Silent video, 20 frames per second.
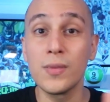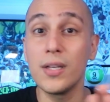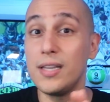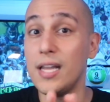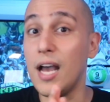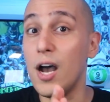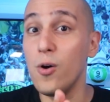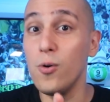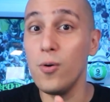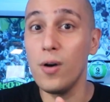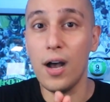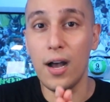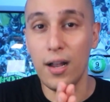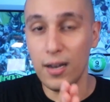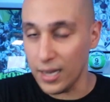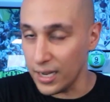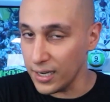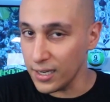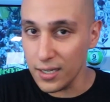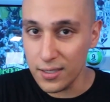Now,
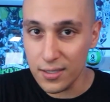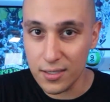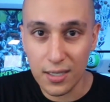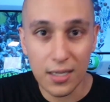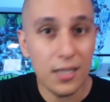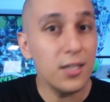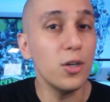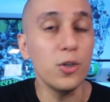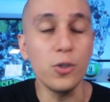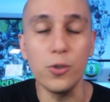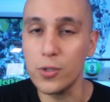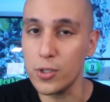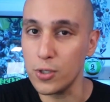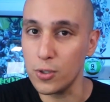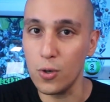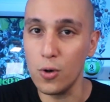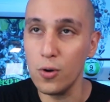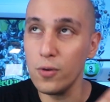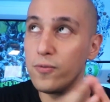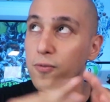like I said, you can
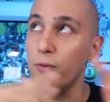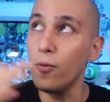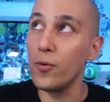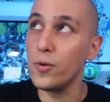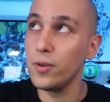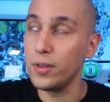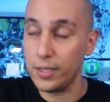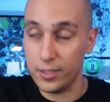go for